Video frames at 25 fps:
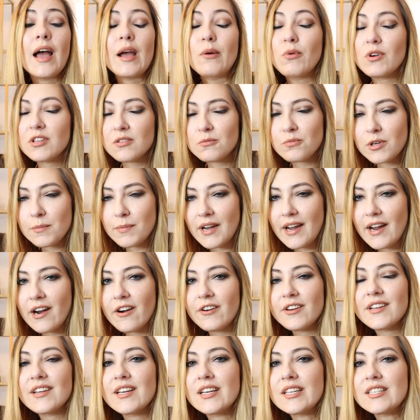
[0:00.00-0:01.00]
I wasn't
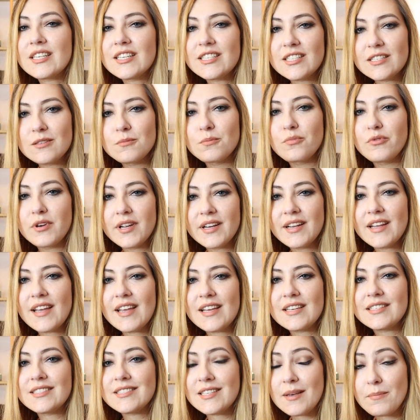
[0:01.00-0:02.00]
prepared and I didn't bring
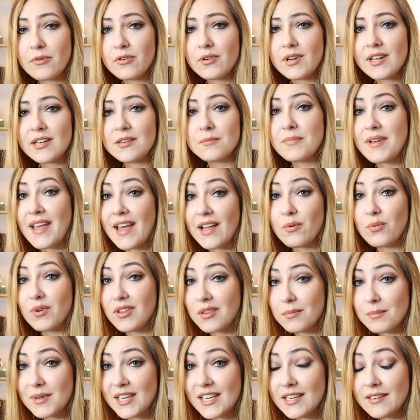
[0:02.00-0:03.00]
a separate bag
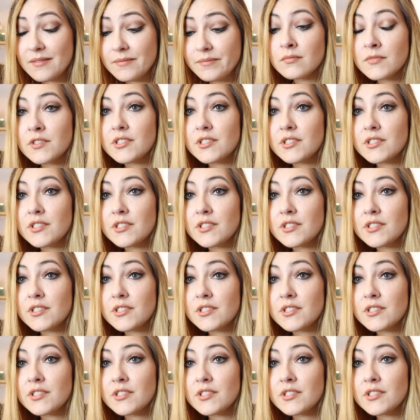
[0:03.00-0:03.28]
with me.